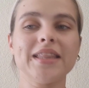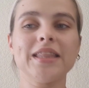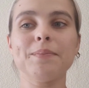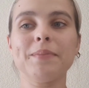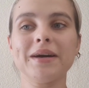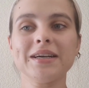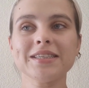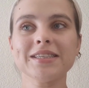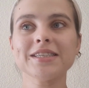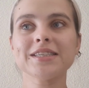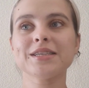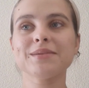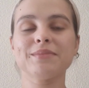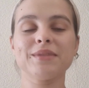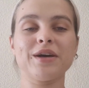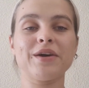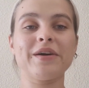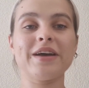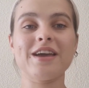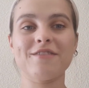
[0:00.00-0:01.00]
The bus system,
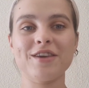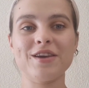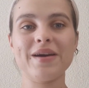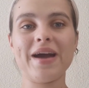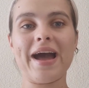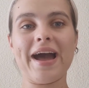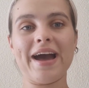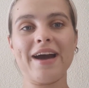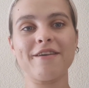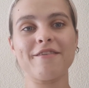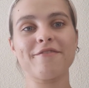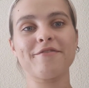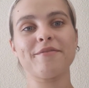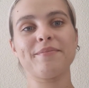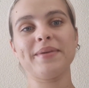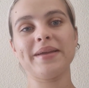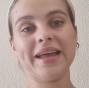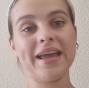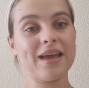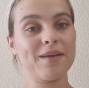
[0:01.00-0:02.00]
though, if you have
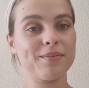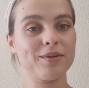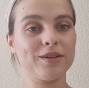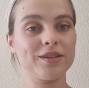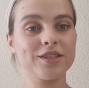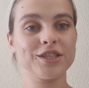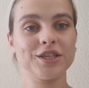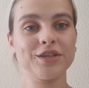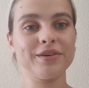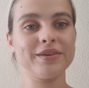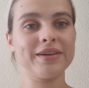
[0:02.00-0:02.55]
been able to